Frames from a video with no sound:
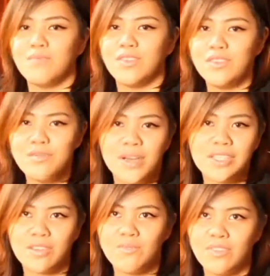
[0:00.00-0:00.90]
Humans
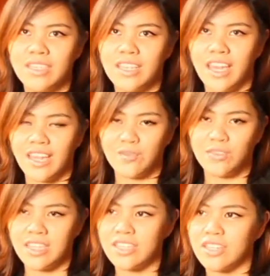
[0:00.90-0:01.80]
communicate
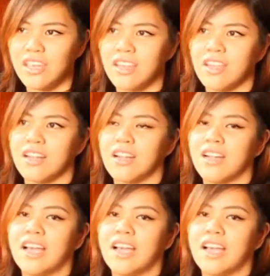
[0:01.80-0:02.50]
with each other